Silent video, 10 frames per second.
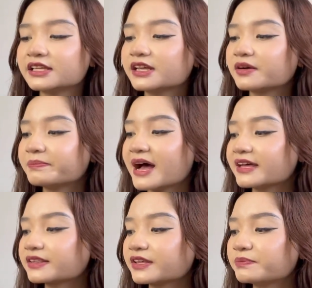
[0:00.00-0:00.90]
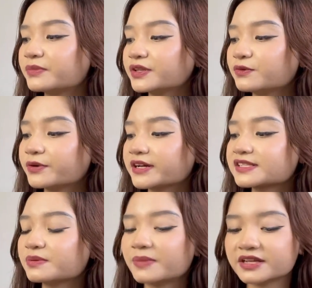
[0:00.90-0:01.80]
ng Bath and Body
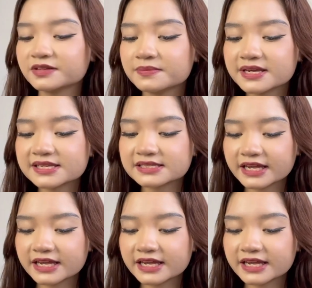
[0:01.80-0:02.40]
Works the body mist,